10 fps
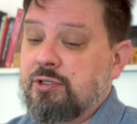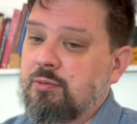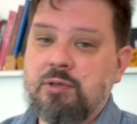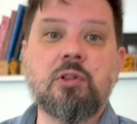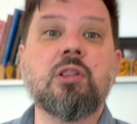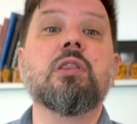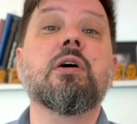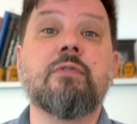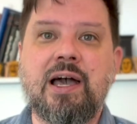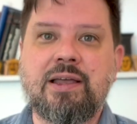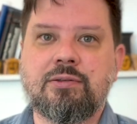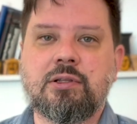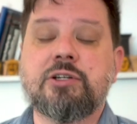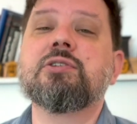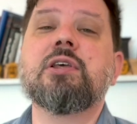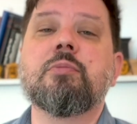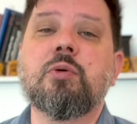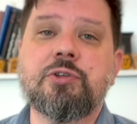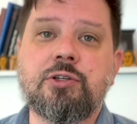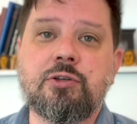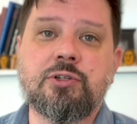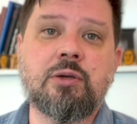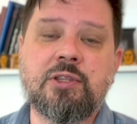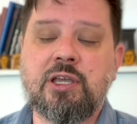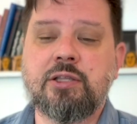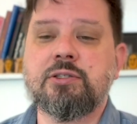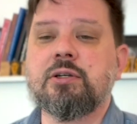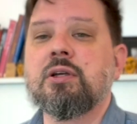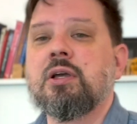Some people love that. They're like, just tell me what to do, tell me the answer.